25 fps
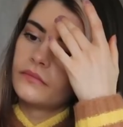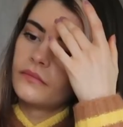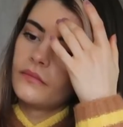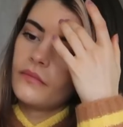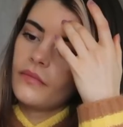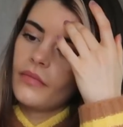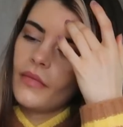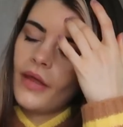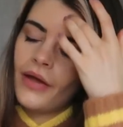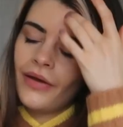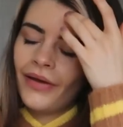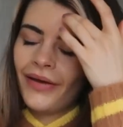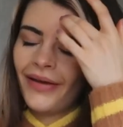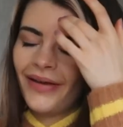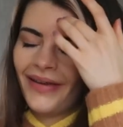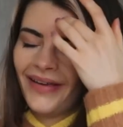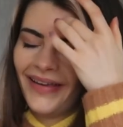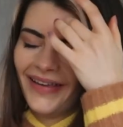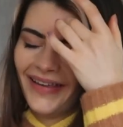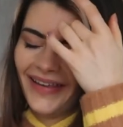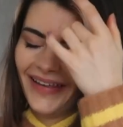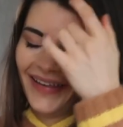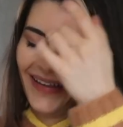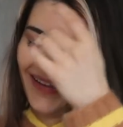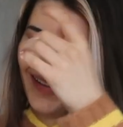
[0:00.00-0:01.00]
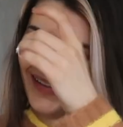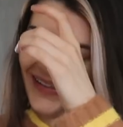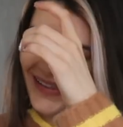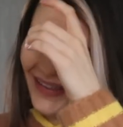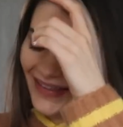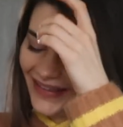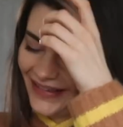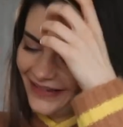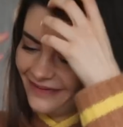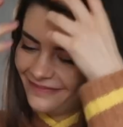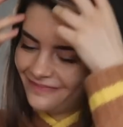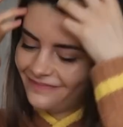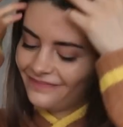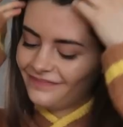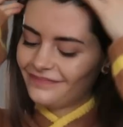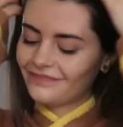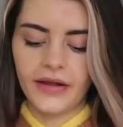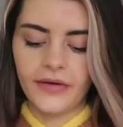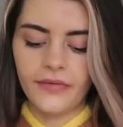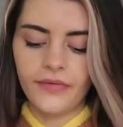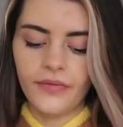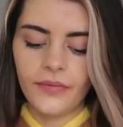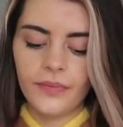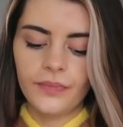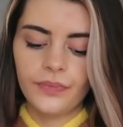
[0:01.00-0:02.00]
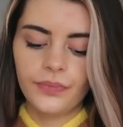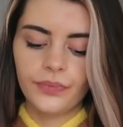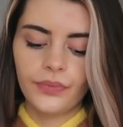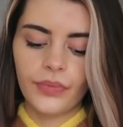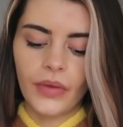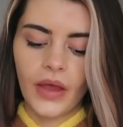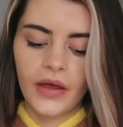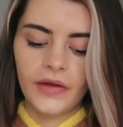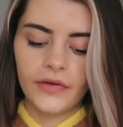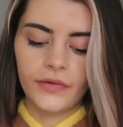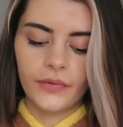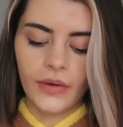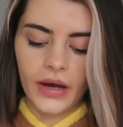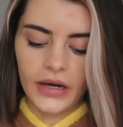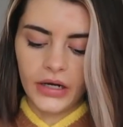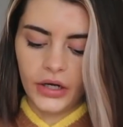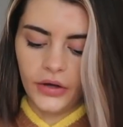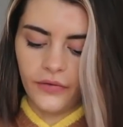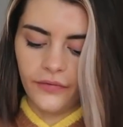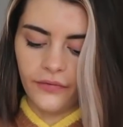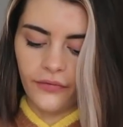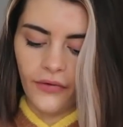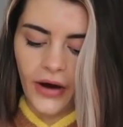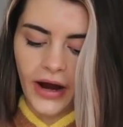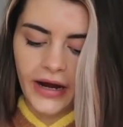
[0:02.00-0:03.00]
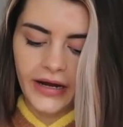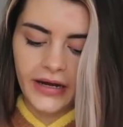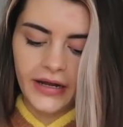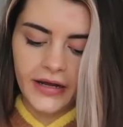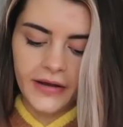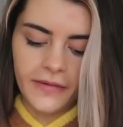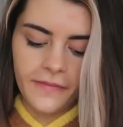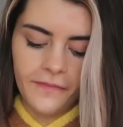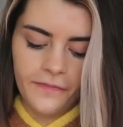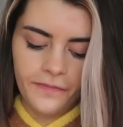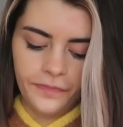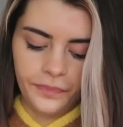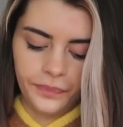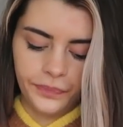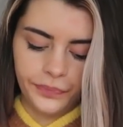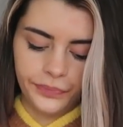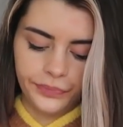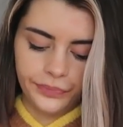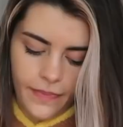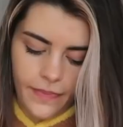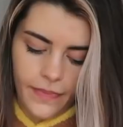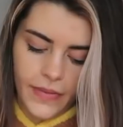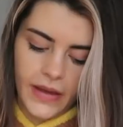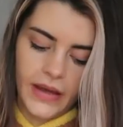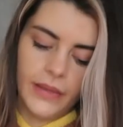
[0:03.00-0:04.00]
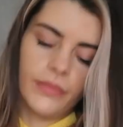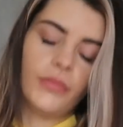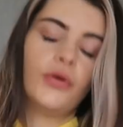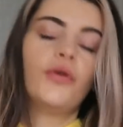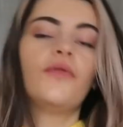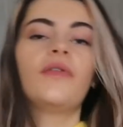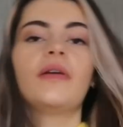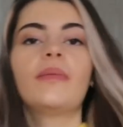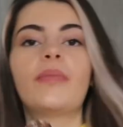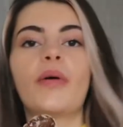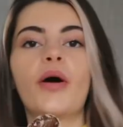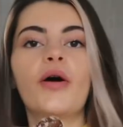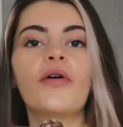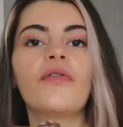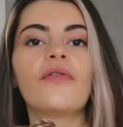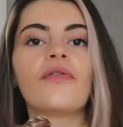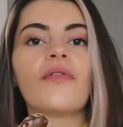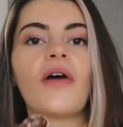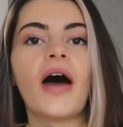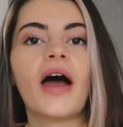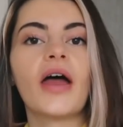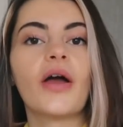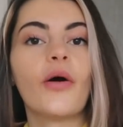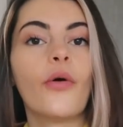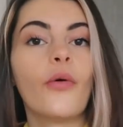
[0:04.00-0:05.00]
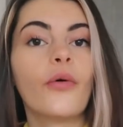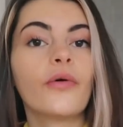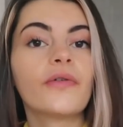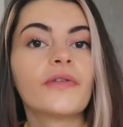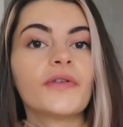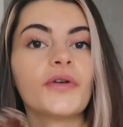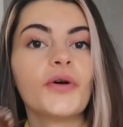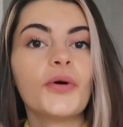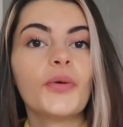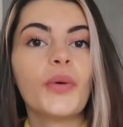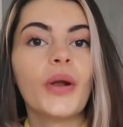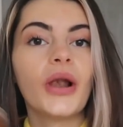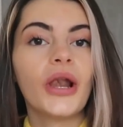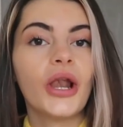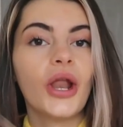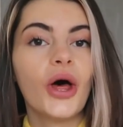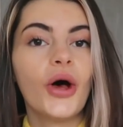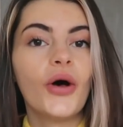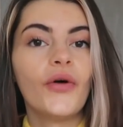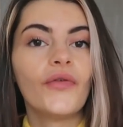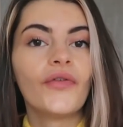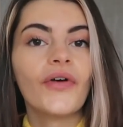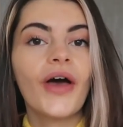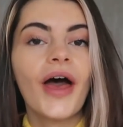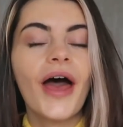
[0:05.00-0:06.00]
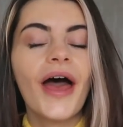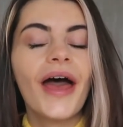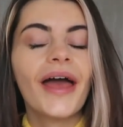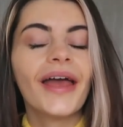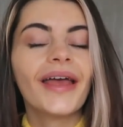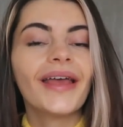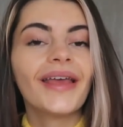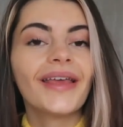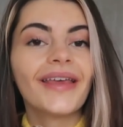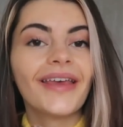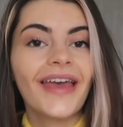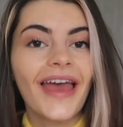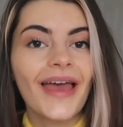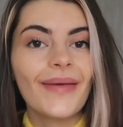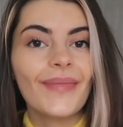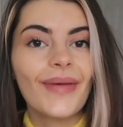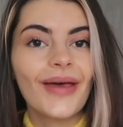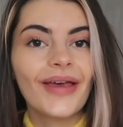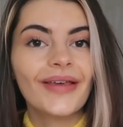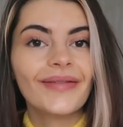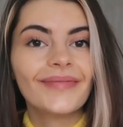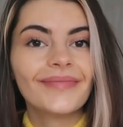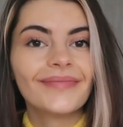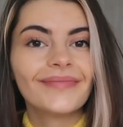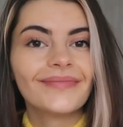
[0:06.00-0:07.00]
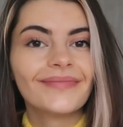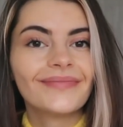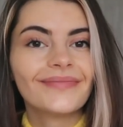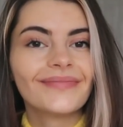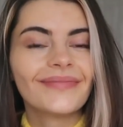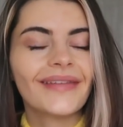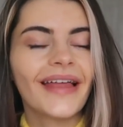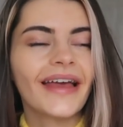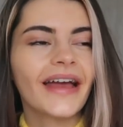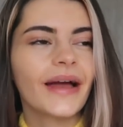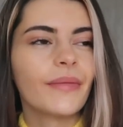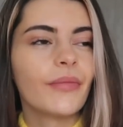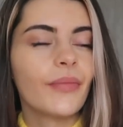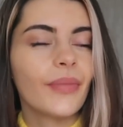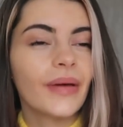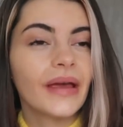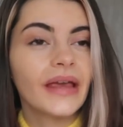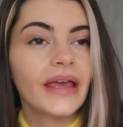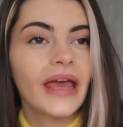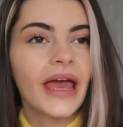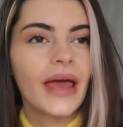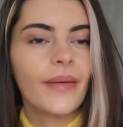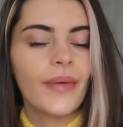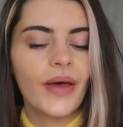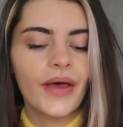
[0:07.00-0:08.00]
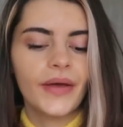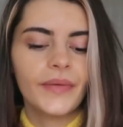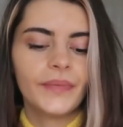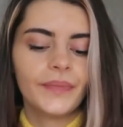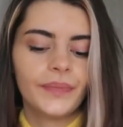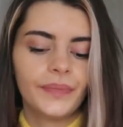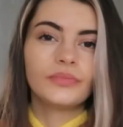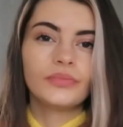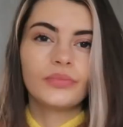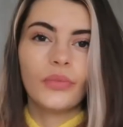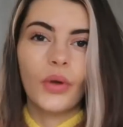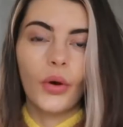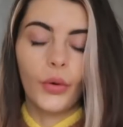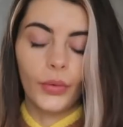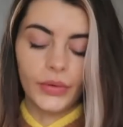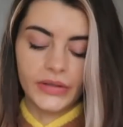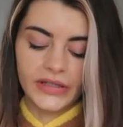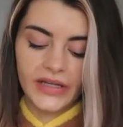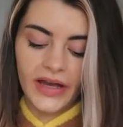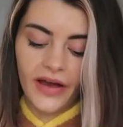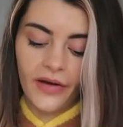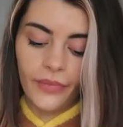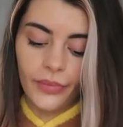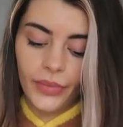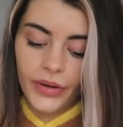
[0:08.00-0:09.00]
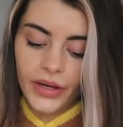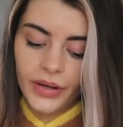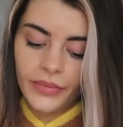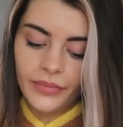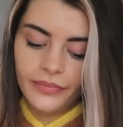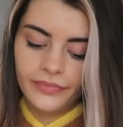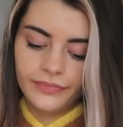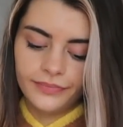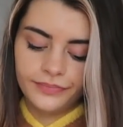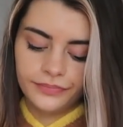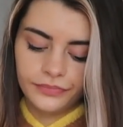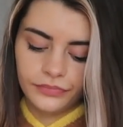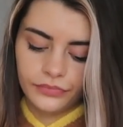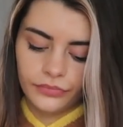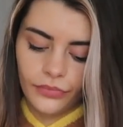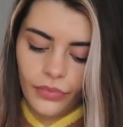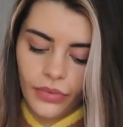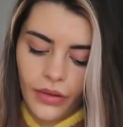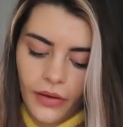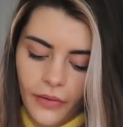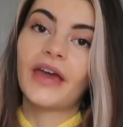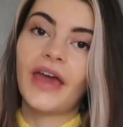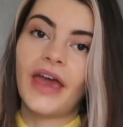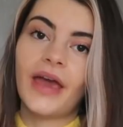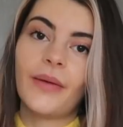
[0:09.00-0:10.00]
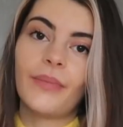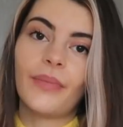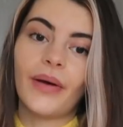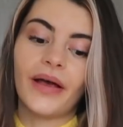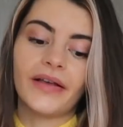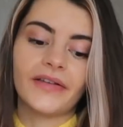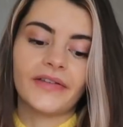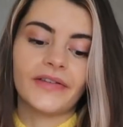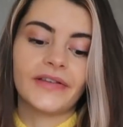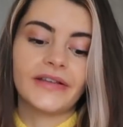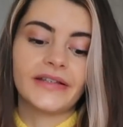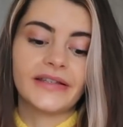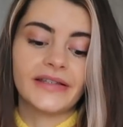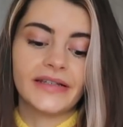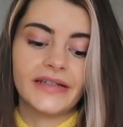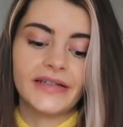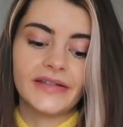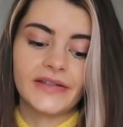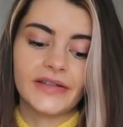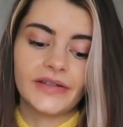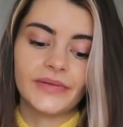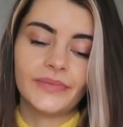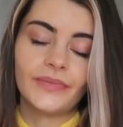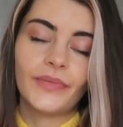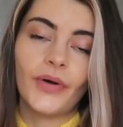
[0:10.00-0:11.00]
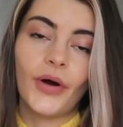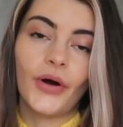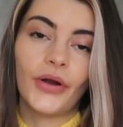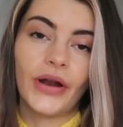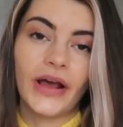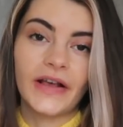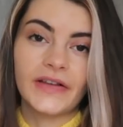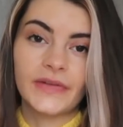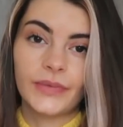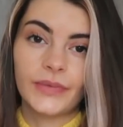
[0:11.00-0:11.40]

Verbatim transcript: How long have I had that my head I love anything creative. So I love writing, big movie buff. I also love gaming, like I'm a big gamer. Always have been. I'm really loving the Game Pass this season on